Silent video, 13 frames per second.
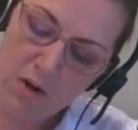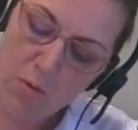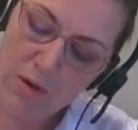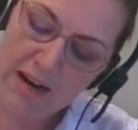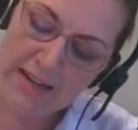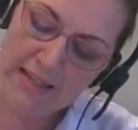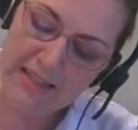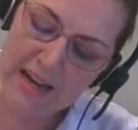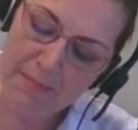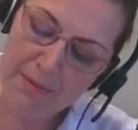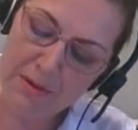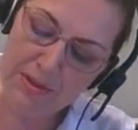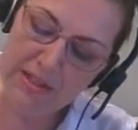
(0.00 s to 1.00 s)
When I say
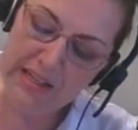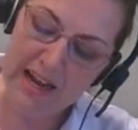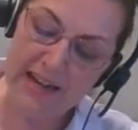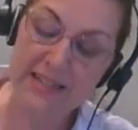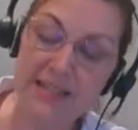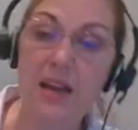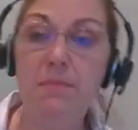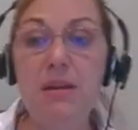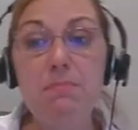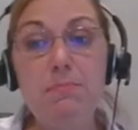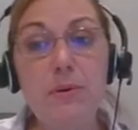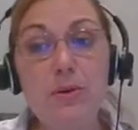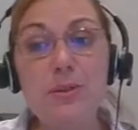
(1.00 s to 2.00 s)
both sides, I mean
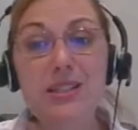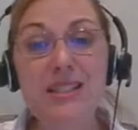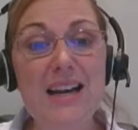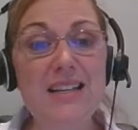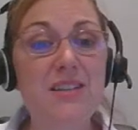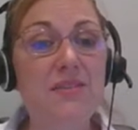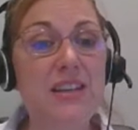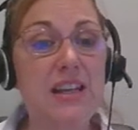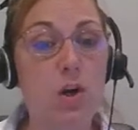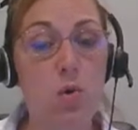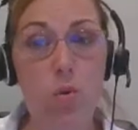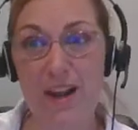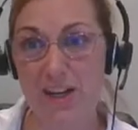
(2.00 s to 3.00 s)
both sides of the
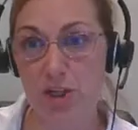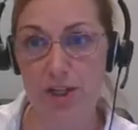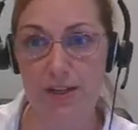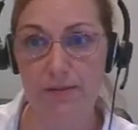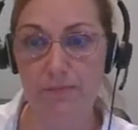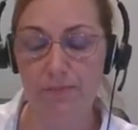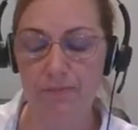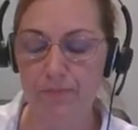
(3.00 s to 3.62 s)
equation.